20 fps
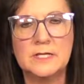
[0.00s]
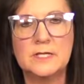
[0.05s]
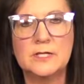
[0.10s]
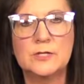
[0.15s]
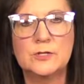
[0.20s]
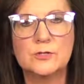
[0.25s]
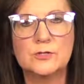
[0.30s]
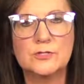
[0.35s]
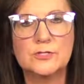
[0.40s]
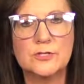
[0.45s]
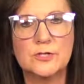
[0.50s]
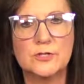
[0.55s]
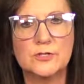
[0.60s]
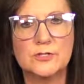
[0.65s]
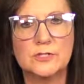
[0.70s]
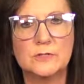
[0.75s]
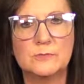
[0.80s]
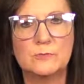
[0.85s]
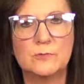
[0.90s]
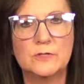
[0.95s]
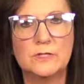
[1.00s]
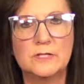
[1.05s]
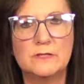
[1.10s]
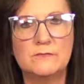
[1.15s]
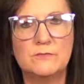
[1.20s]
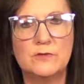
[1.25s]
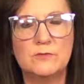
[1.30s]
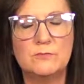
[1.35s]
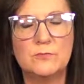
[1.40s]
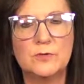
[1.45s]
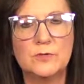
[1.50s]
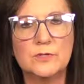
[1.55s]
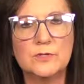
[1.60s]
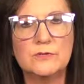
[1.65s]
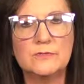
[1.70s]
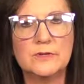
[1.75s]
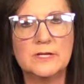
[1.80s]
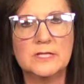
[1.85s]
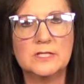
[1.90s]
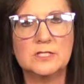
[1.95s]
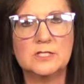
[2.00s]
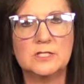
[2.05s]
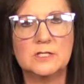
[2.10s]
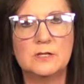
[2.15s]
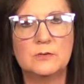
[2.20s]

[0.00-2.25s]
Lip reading: Your surgeon will give you more direction